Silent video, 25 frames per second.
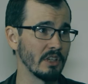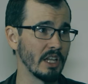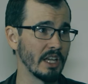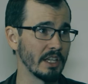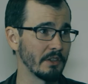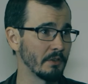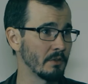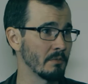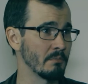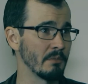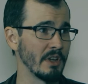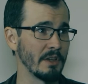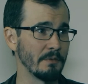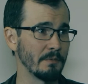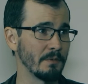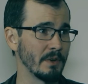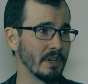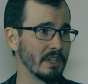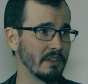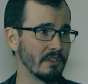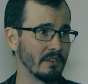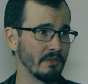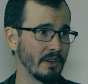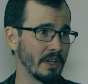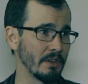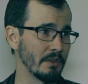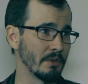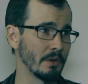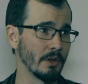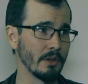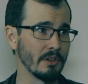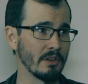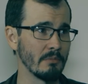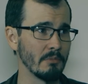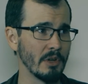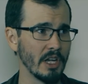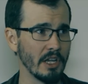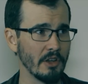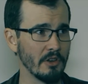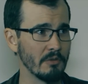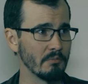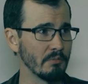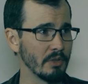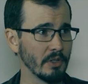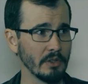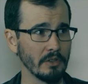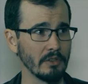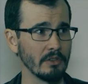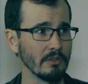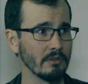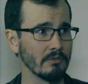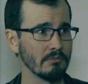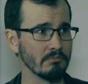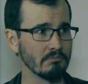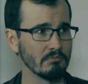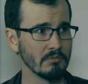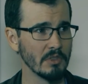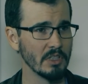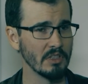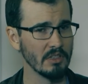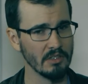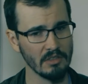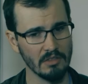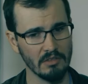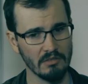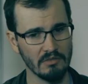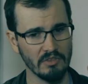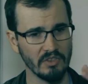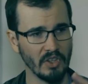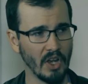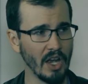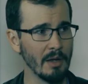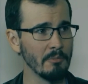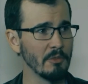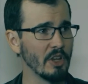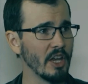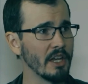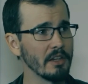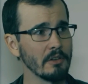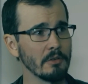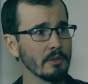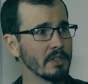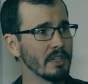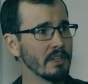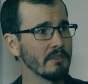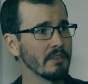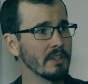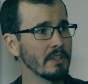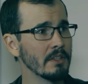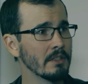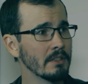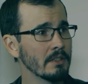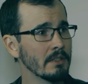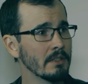likes from my friends if I throw it on my own personal timeline or whatever.